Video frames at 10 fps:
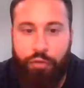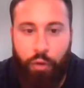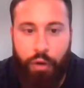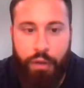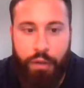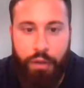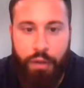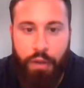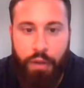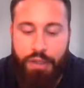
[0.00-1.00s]
for it,
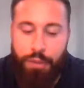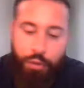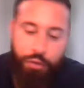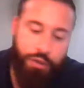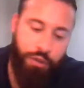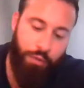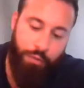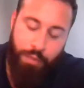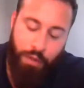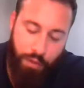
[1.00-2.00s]
as opposed
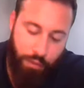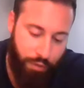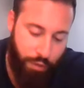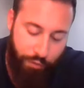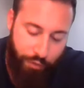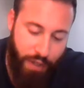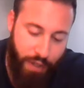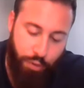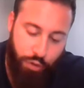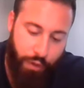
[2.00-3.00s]
to the
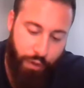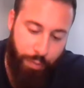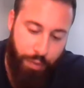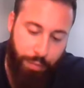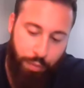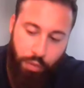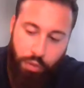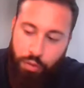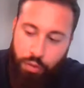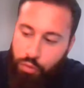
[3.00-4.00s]
vast majority of people